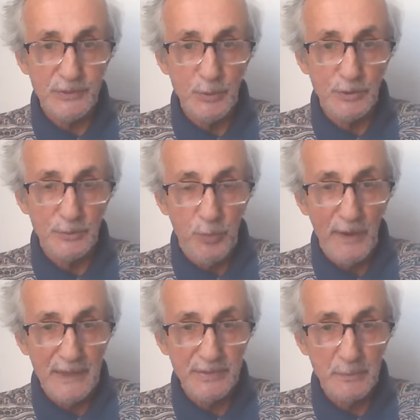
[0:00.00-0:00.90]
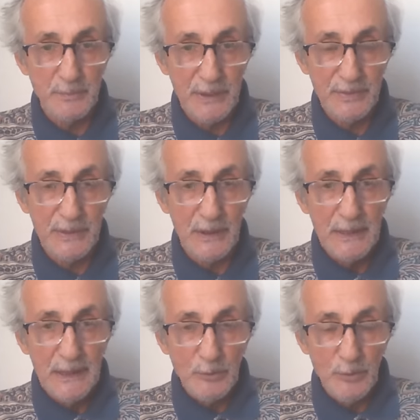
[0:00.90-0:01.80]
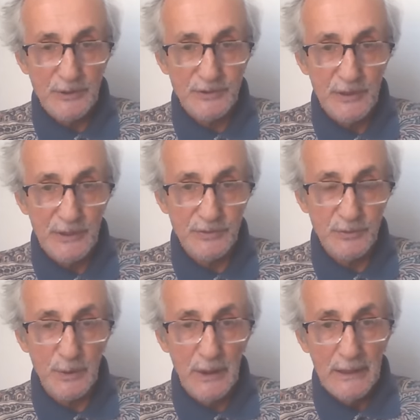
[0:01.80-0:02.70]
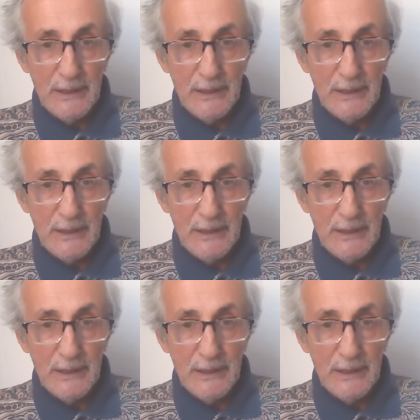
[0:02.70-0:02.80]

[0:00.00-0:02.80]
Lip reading: You could find them in the Russian history